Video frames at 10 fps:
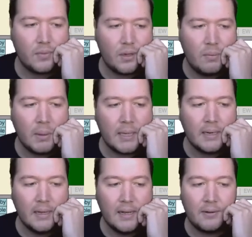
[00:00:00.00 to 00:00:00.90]
But
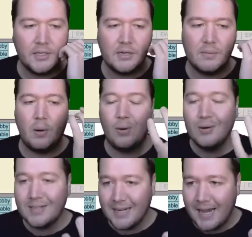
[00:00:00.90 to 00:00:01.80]
I want you to
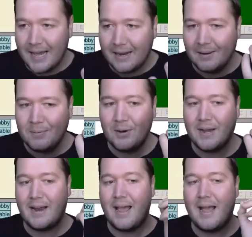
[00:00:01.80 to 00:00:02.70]
pause it again and work
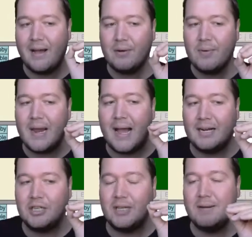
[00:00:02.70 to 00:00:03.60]
out how do we
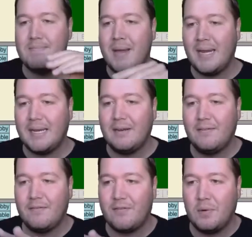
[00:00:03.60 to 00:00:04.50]
actually make it
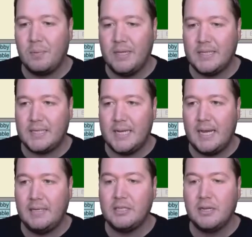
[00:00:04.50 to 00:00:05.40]
from this
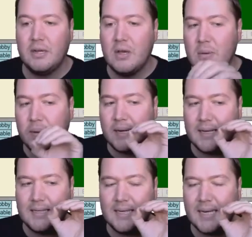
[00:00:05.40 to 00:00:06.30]
stage.
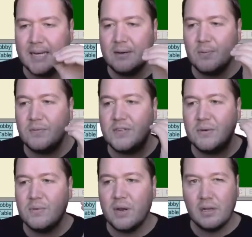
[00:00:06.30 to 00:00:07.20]
Because here we've
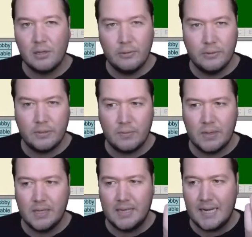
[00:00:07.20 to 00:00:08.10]
still got a loser
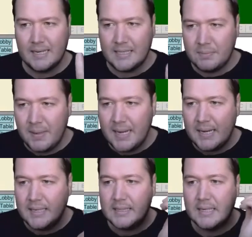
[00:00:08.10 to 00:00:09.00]
with the ten of
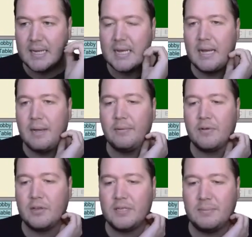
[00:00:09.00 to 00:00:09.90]
spades, and we've
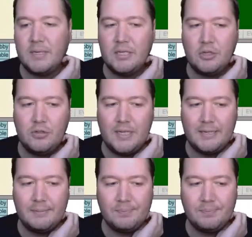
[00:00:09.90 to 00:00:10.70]
got some issues here.